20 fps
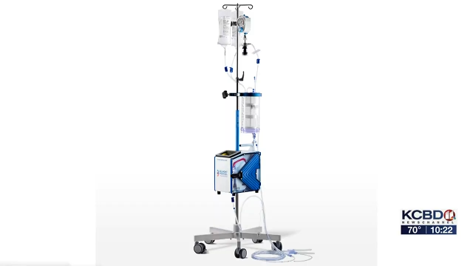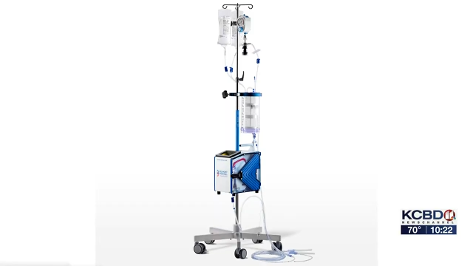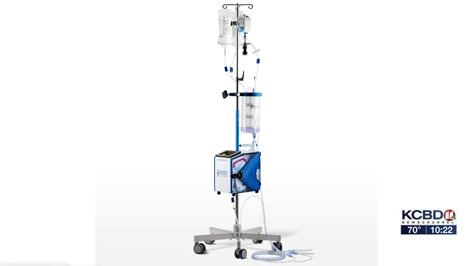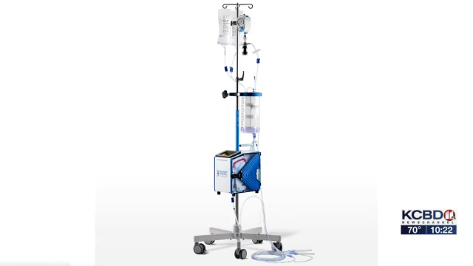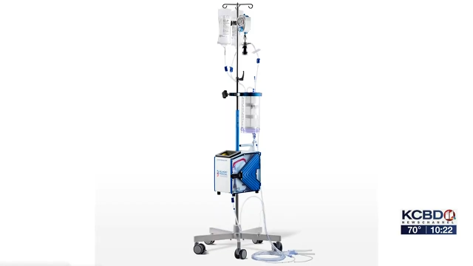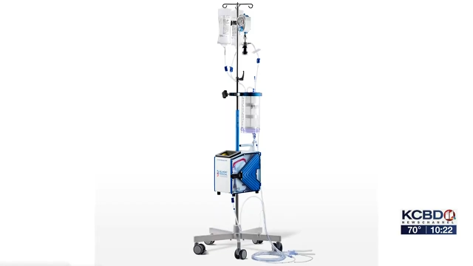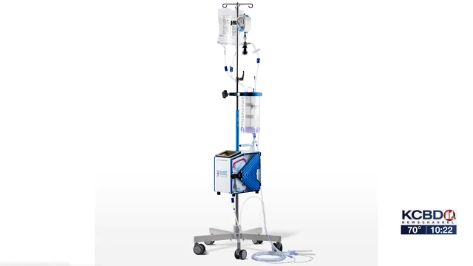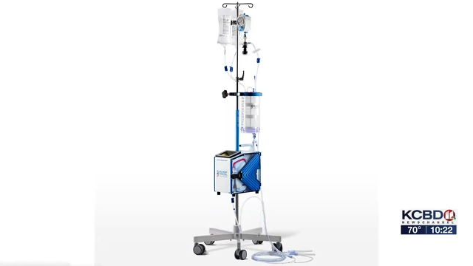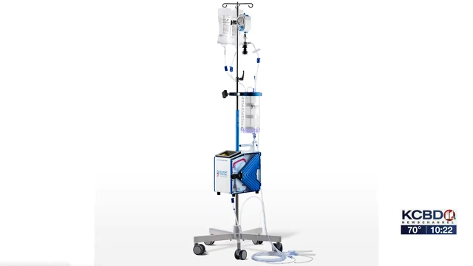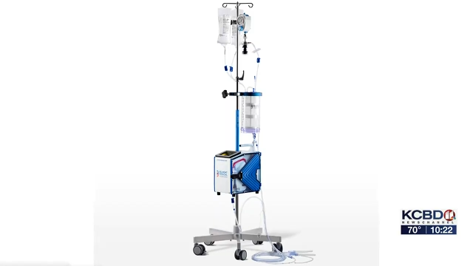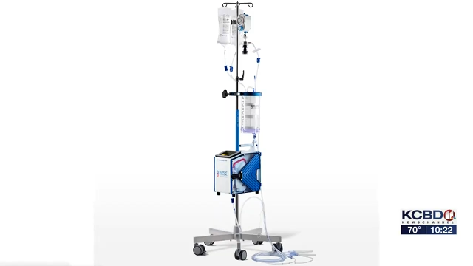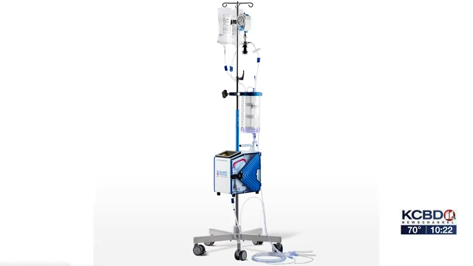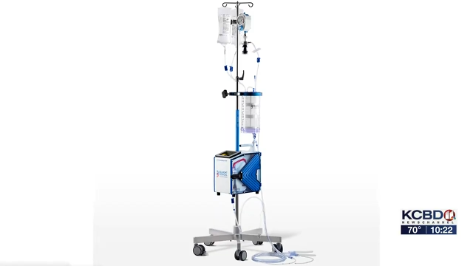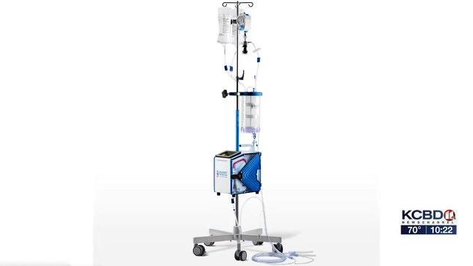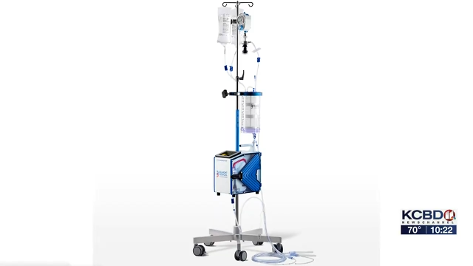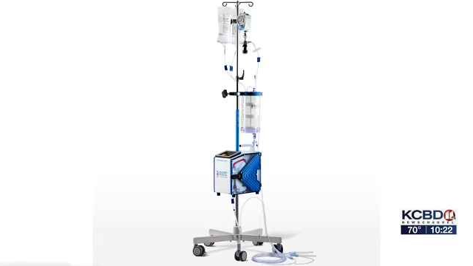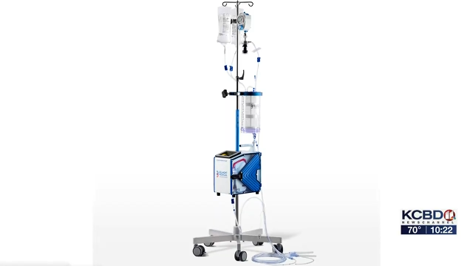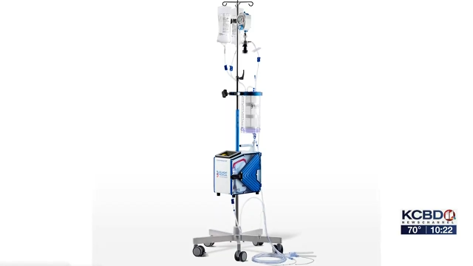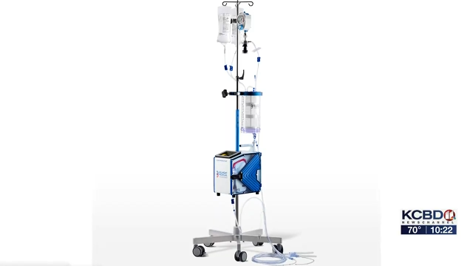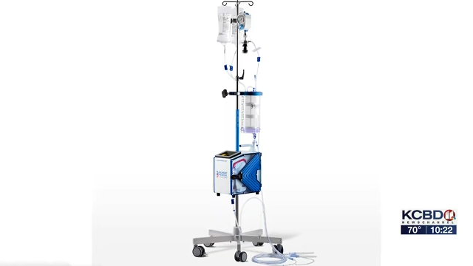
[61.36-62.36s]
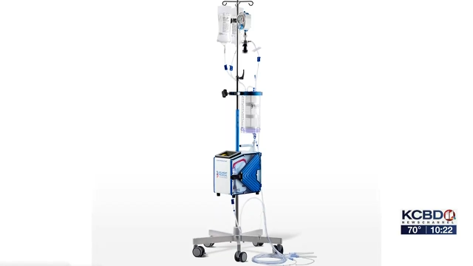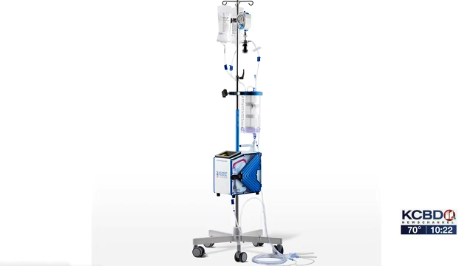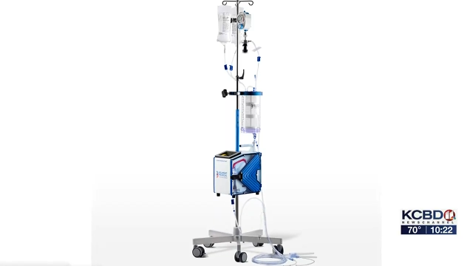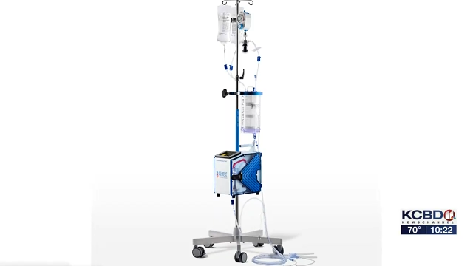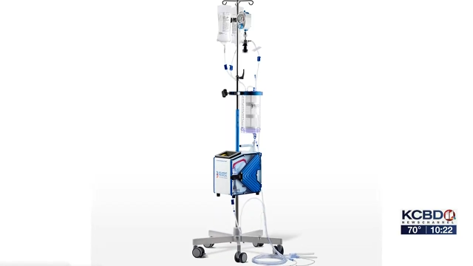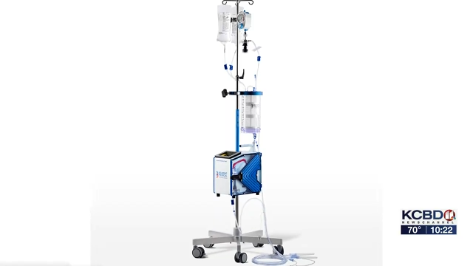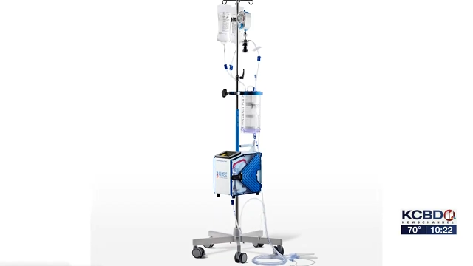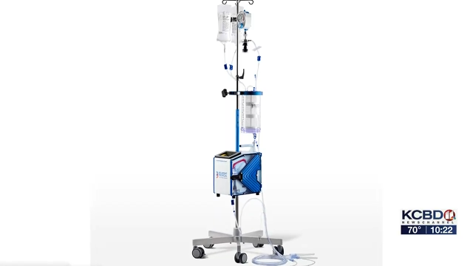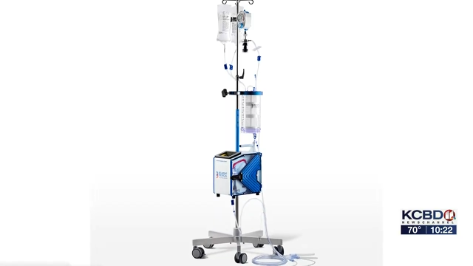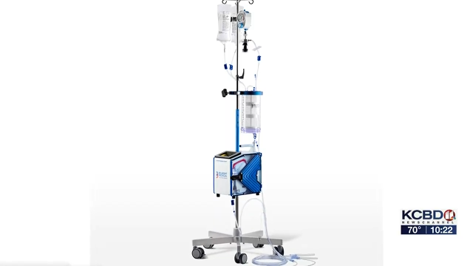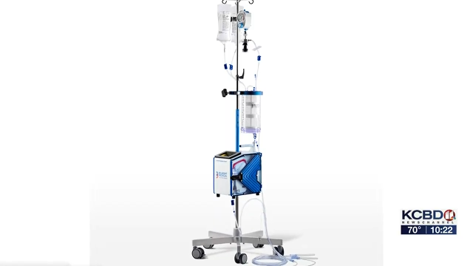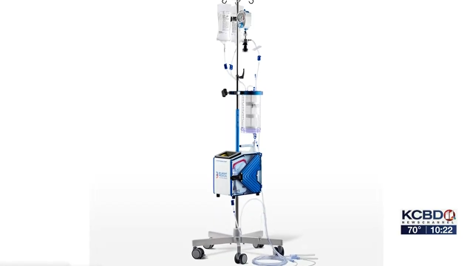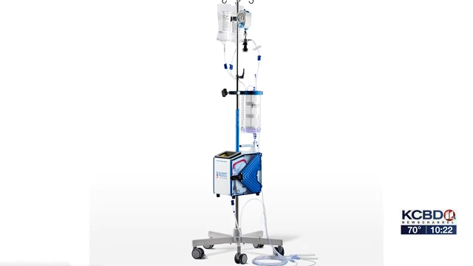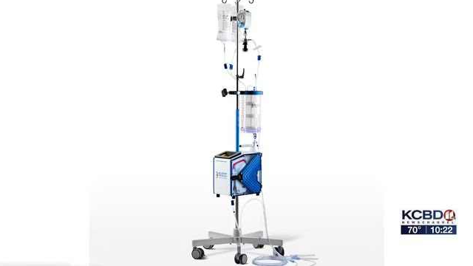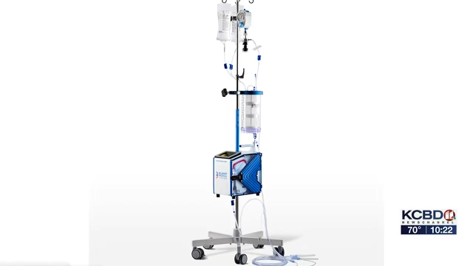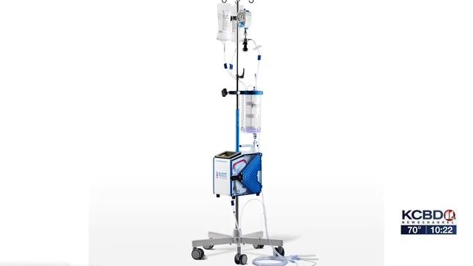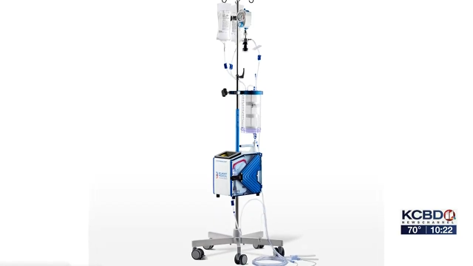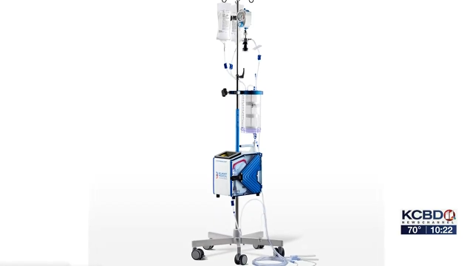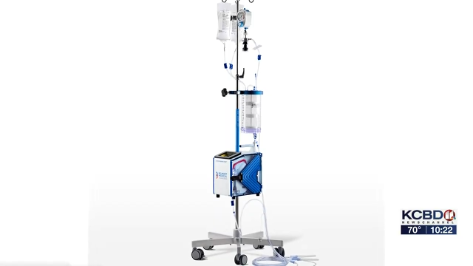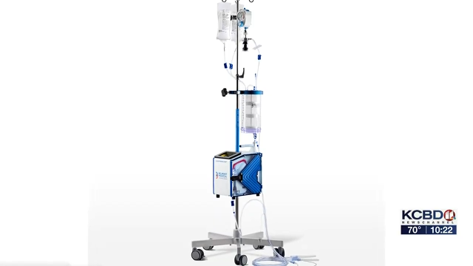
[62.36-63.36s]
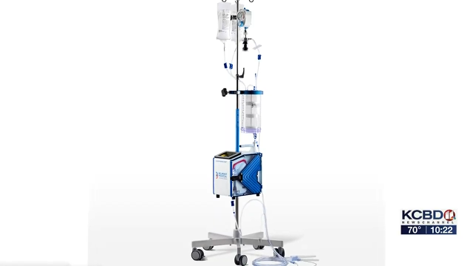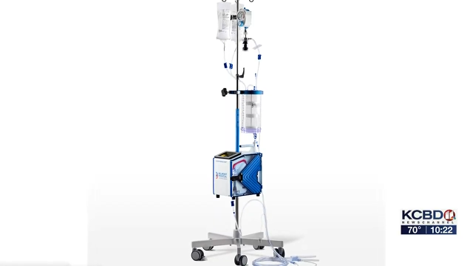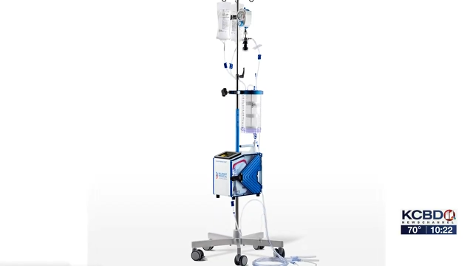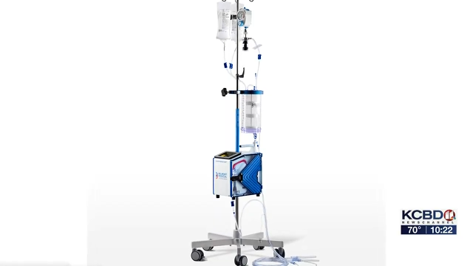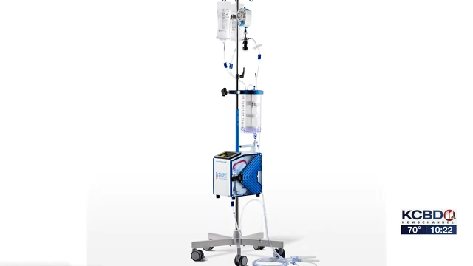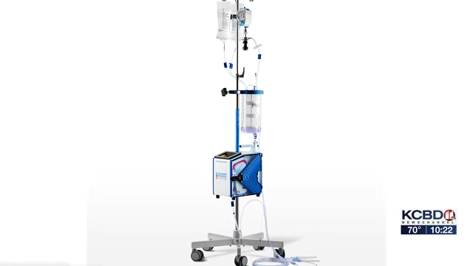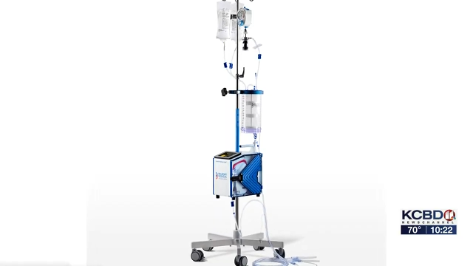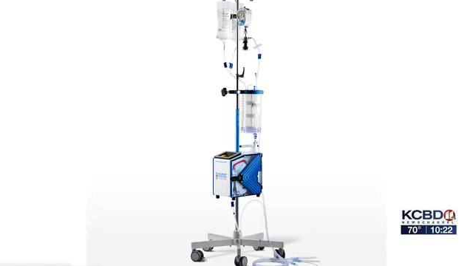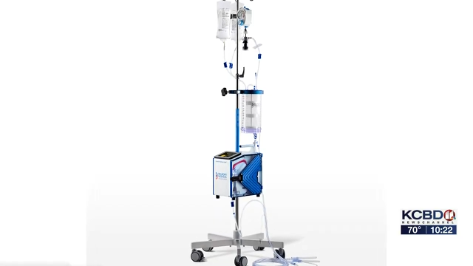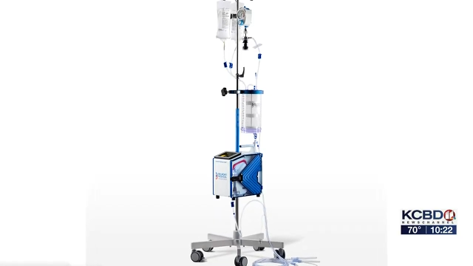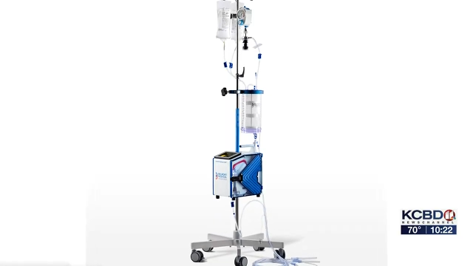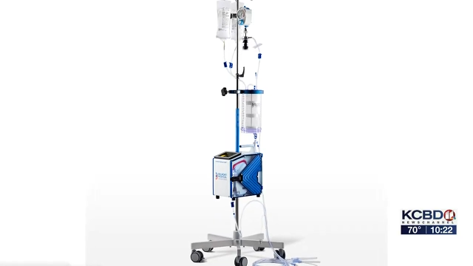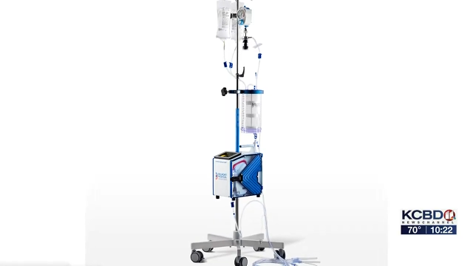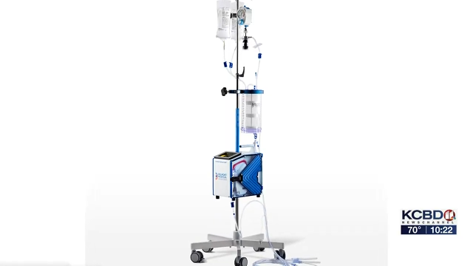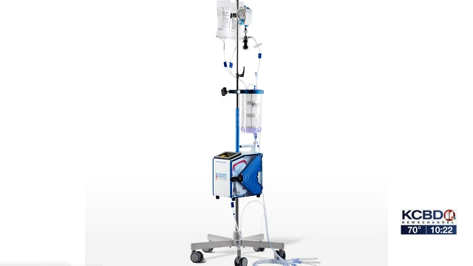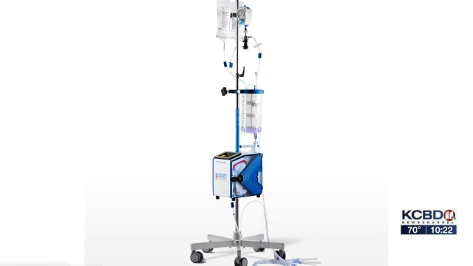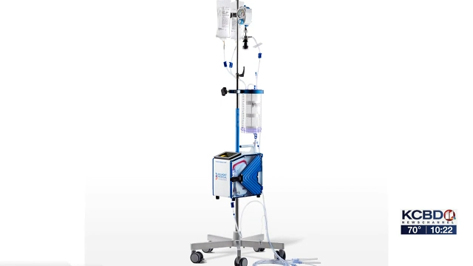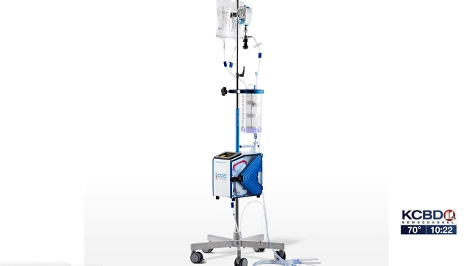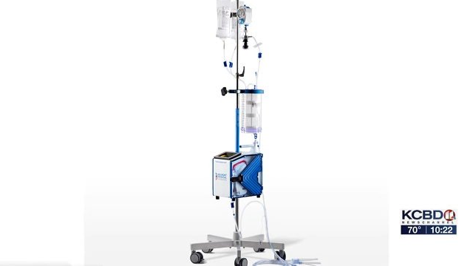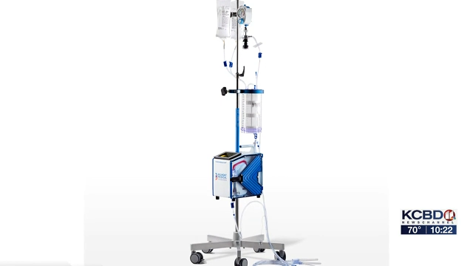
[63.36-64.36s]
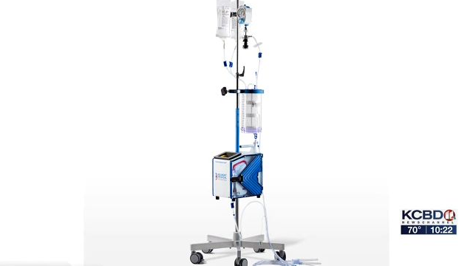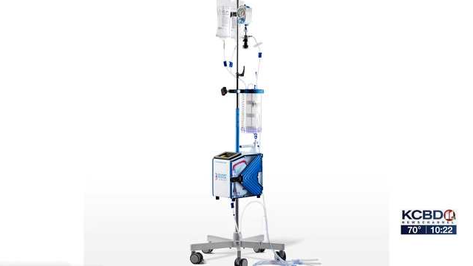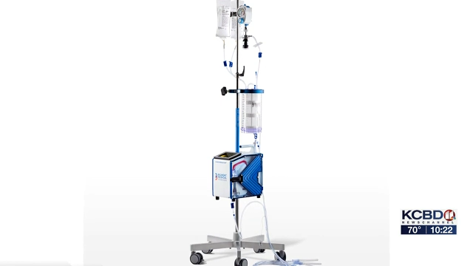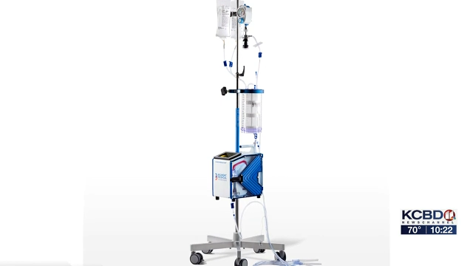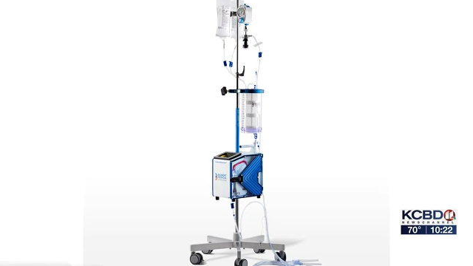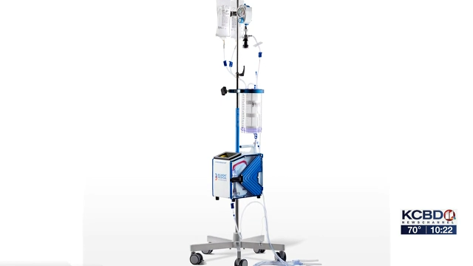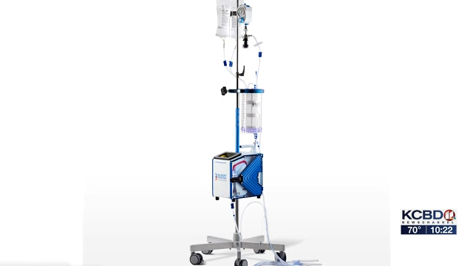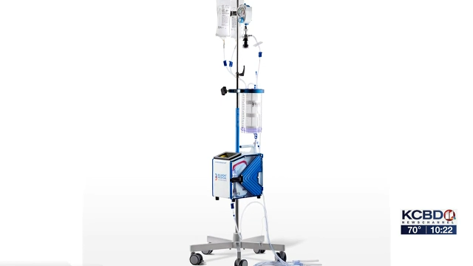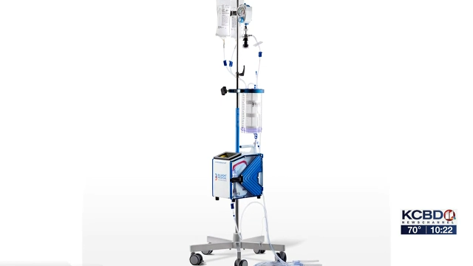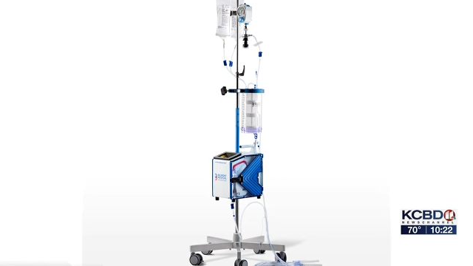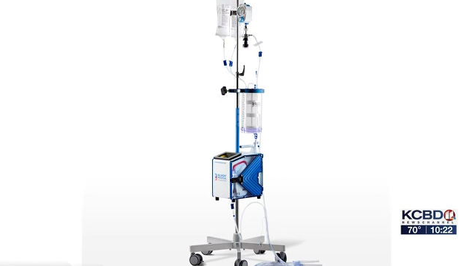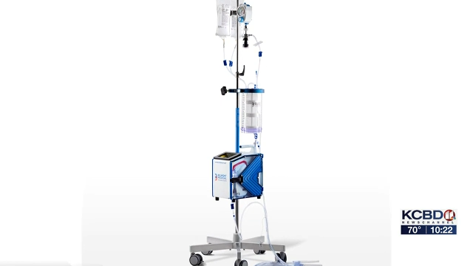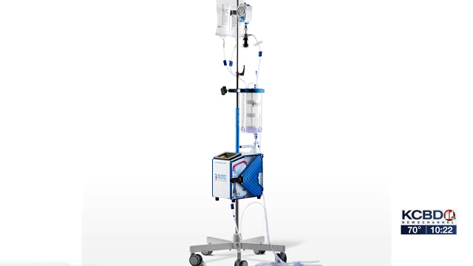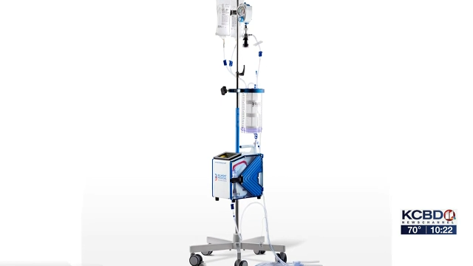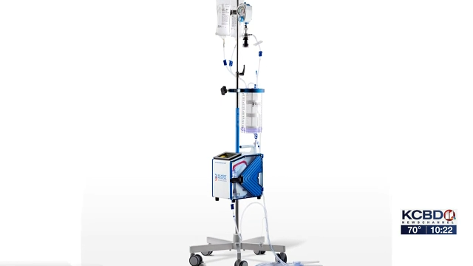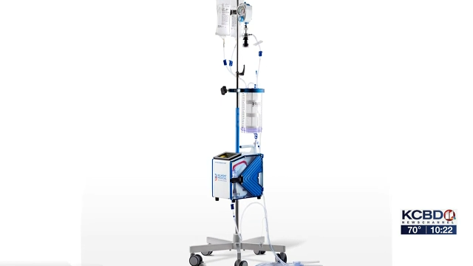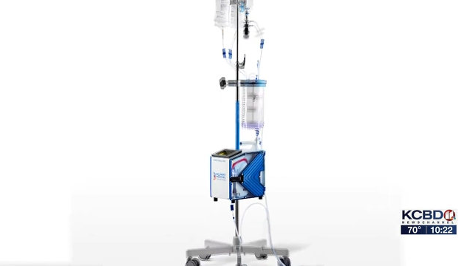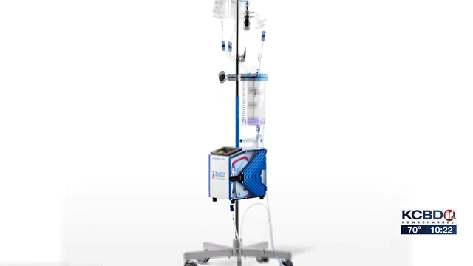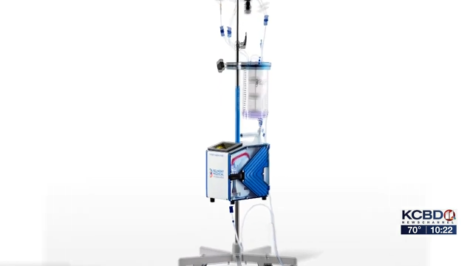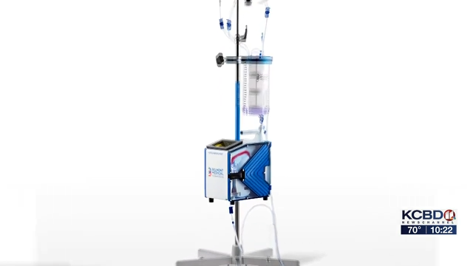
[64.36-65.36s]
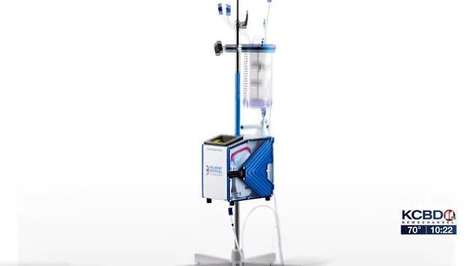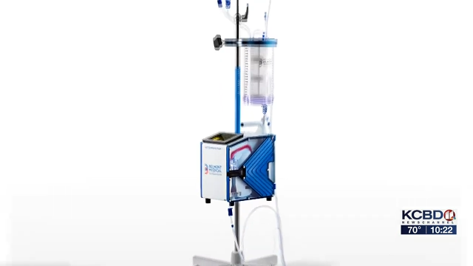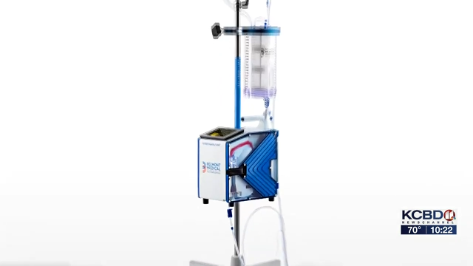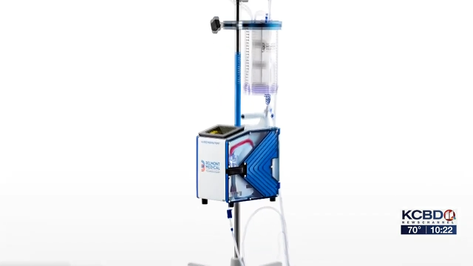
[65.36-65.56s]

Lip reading: (no speaker visible)